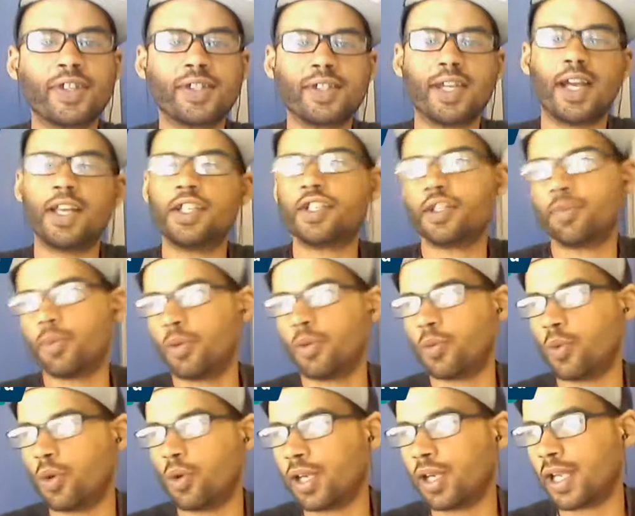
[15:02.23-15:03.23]
sign Jimmy
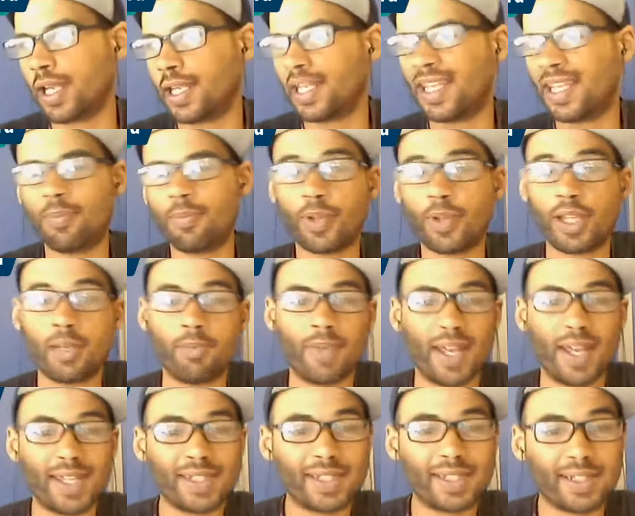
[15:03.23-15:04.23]
Ward. He played
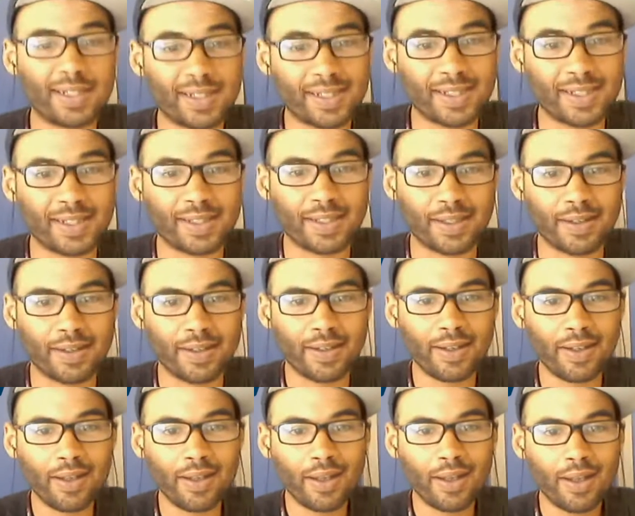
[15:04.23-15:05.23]
amazing this season.
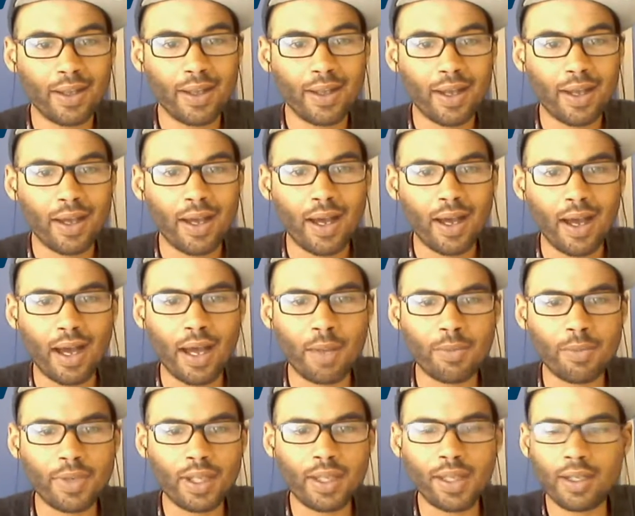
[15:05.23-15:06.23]
I
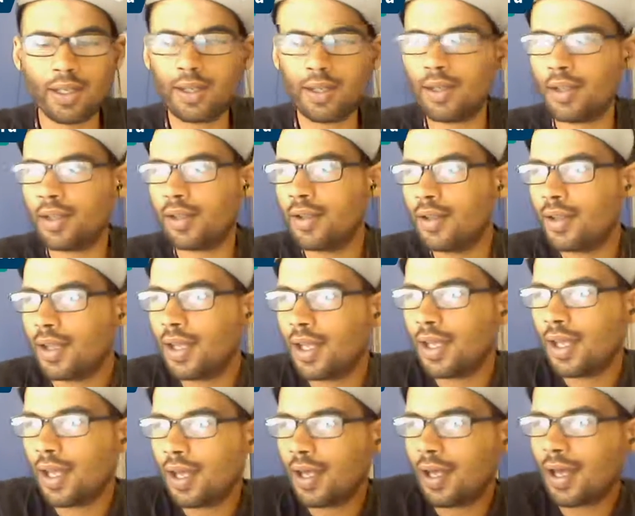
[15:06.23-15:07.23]
mean,
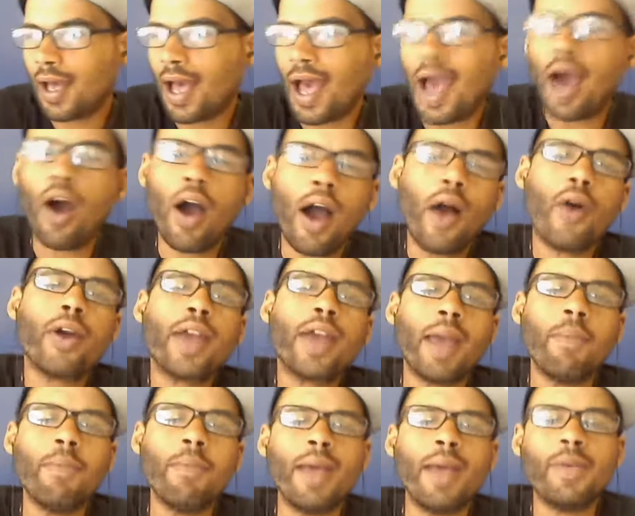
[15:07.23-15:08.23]

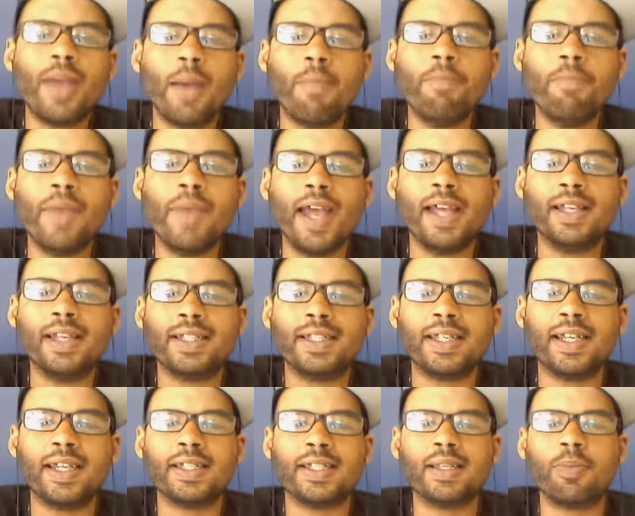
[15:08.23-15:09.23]
okay, maybe
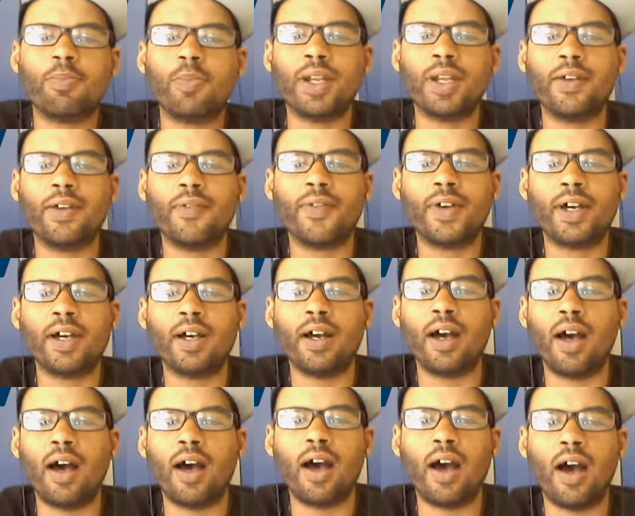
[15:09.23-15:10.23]
amazing is a bit of
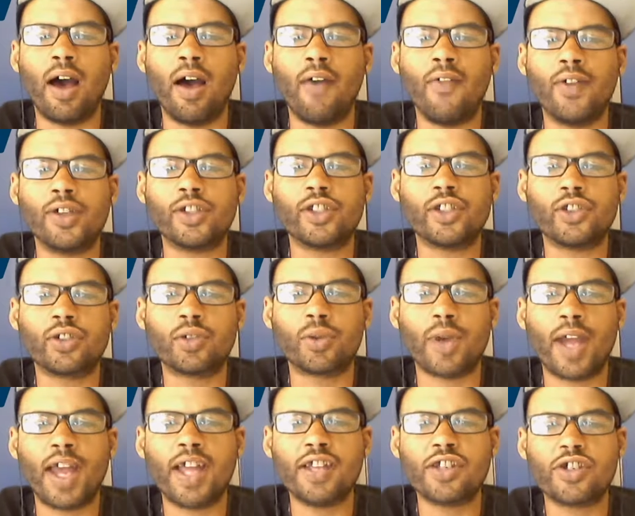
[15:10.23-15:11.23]
a
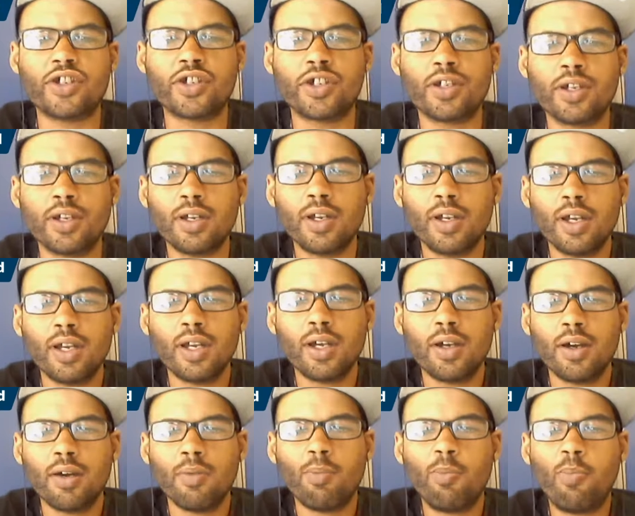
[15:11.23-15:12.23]
stretch,
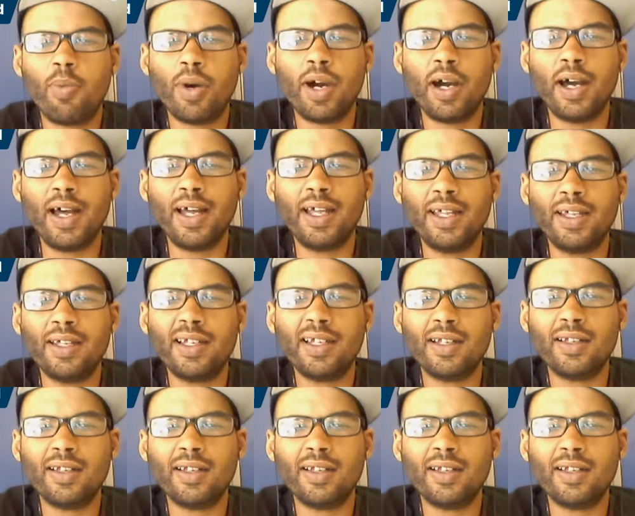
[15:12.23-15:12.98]
but